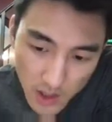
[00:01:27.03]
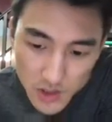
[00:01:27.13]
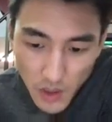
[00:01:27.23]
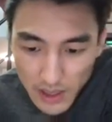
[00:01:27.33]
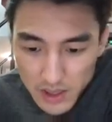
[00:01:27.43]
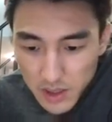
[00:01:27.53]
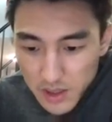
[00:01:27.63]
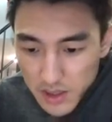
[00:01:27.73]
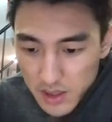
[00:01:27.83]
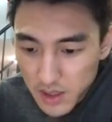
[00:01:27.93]
So actually
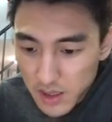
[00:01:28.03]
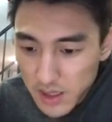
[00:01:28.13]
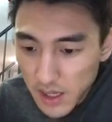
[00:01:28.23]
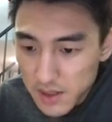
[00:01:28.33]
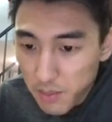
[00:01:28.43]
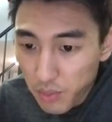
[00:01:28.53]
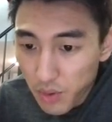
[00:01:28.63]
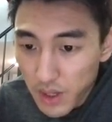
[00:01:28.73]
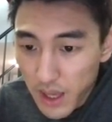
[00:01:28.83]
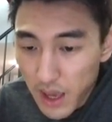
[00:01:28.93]
this, this has a
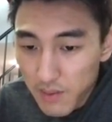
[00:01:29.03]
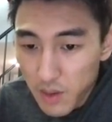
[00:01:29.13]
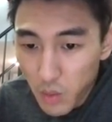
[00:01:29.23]
pretty heavy